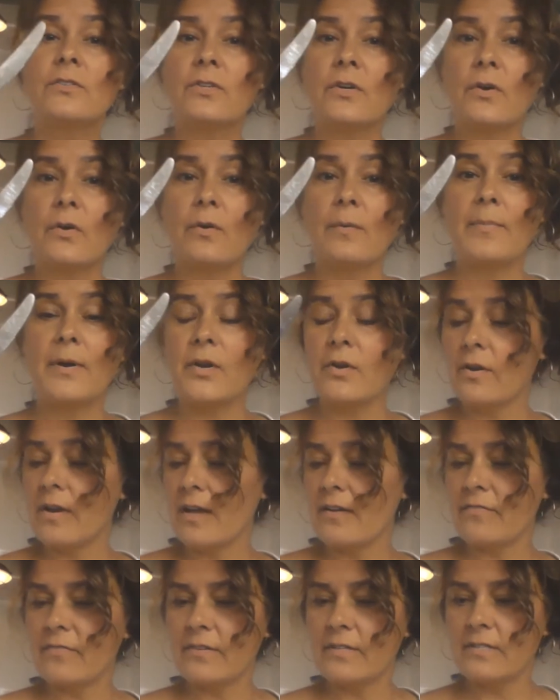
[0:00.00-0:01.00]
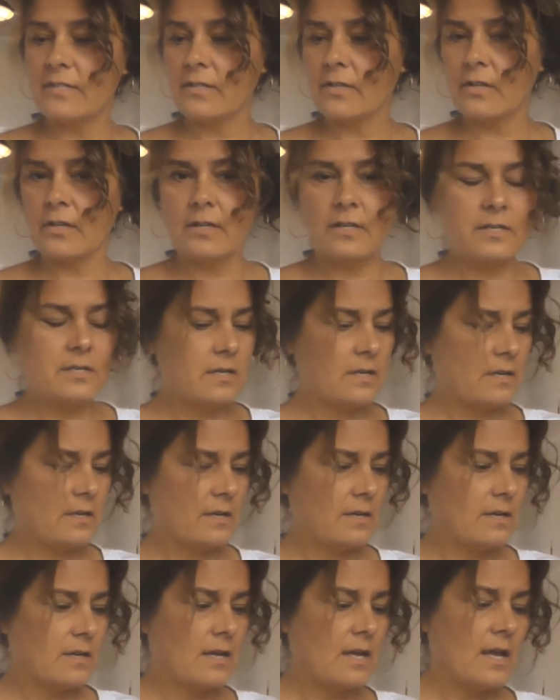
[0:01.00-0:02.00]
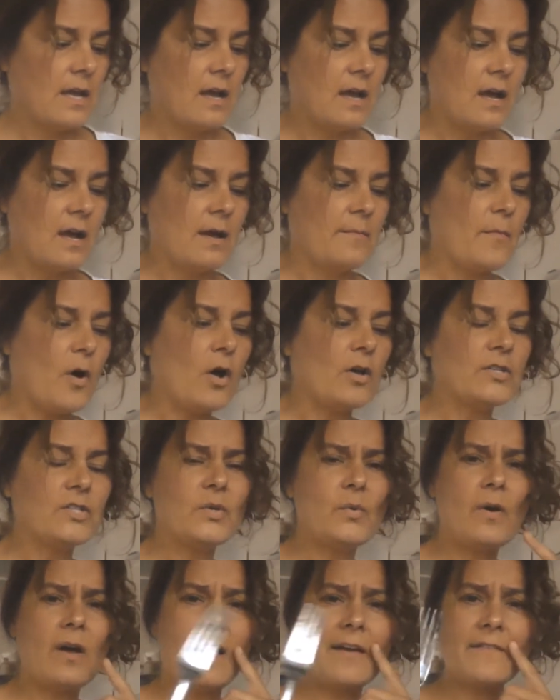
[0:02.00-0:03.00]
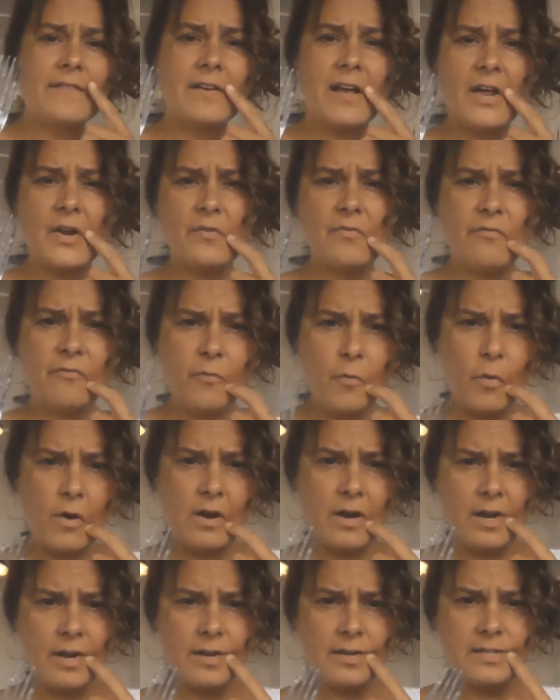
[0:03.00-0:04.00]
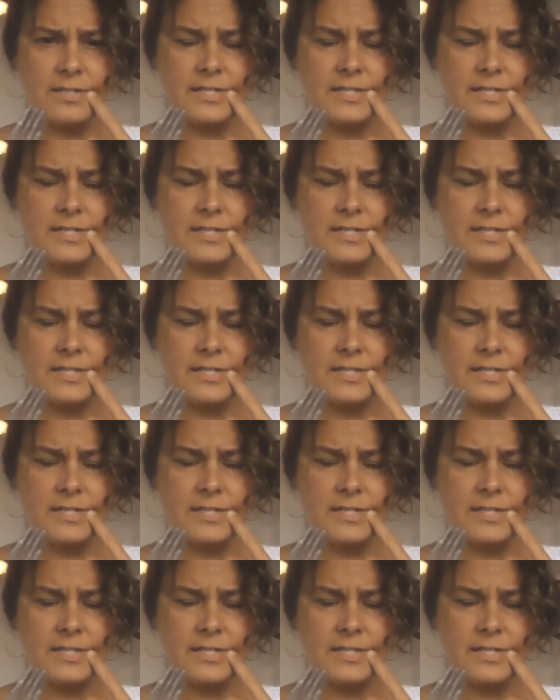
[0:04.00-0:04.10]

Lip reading: So a butter knife is good. Also, I've got a fork.